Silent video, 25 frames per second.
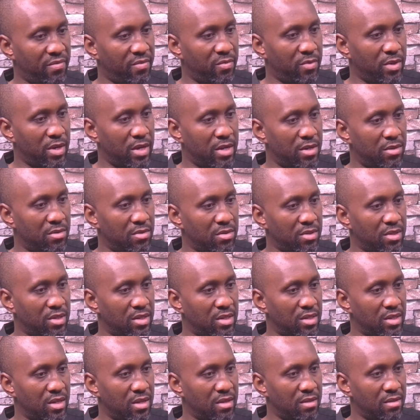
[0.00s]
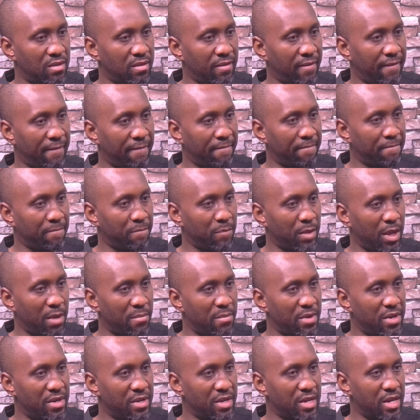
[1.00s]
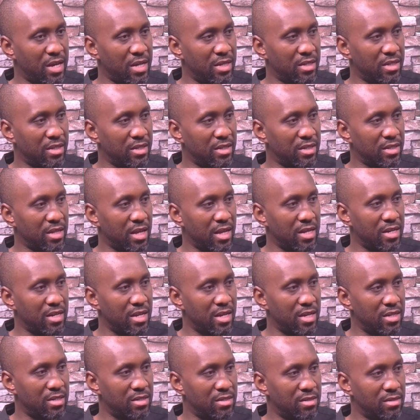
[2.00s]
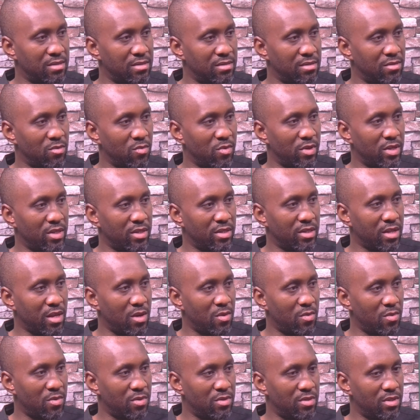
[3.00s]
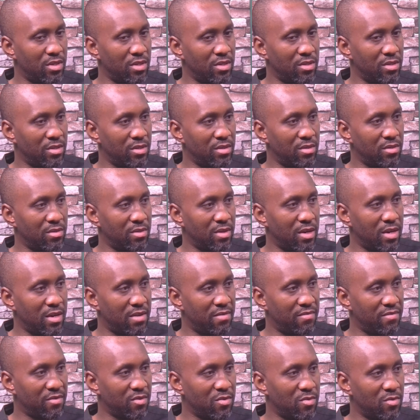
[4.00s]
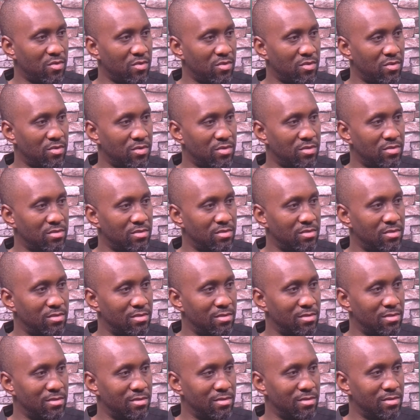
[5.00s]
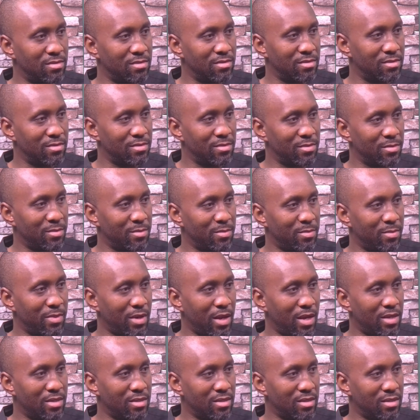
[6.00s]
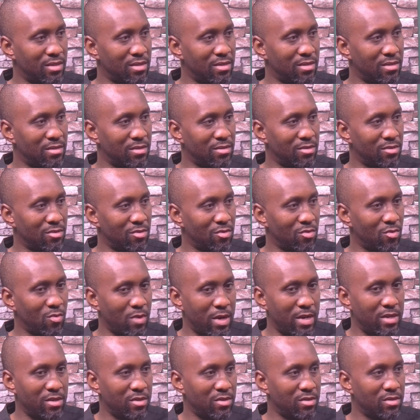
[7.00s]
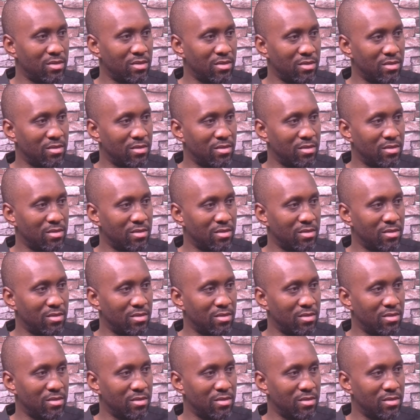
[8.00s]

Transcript: we are looking at America is a standard. Yes. The Western world. They still have coal plants. Yes. So why not?